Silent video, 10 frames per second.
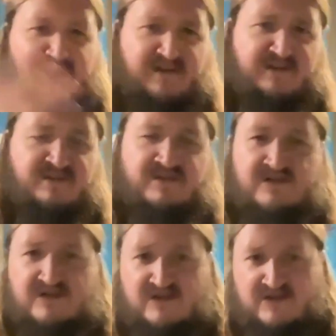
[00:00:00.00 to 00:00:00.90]
better than
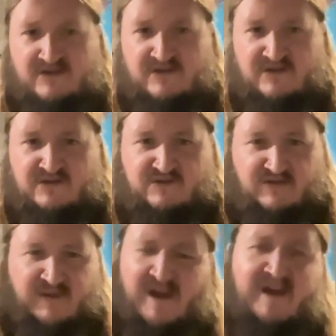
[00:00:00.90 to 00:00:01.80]

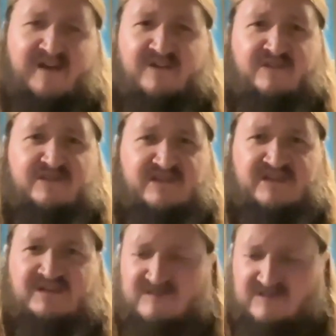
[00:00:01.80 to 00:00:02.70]
screaming
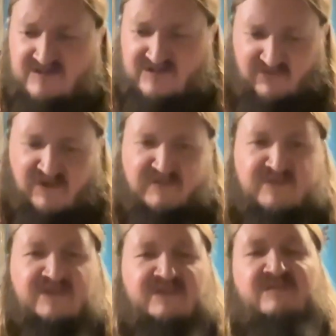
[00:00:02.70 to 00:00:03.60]
agonizing
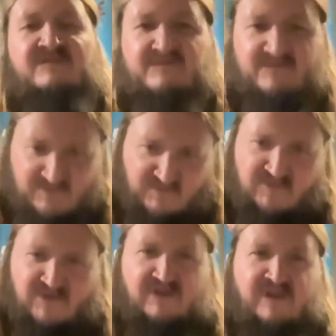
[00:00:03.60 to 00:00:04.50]
screams.
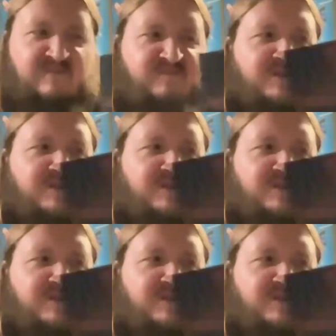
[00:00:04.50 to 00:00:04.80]
What you get in